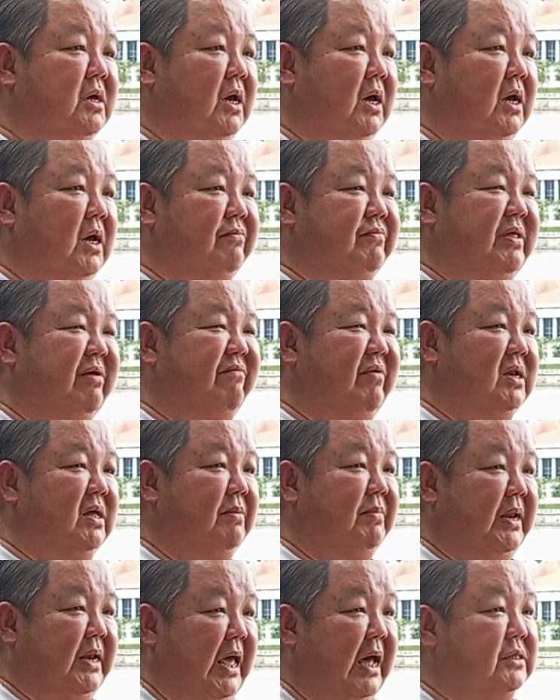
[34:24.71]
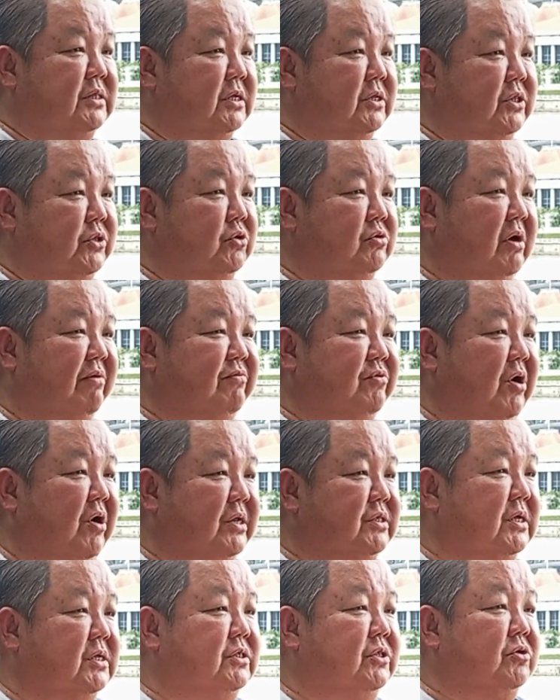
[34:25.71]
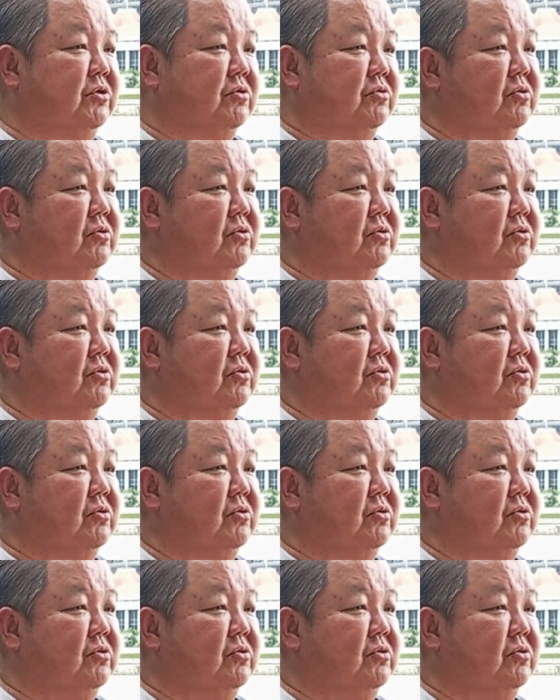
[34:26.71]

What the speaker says: I've developed an attitude of gratitude.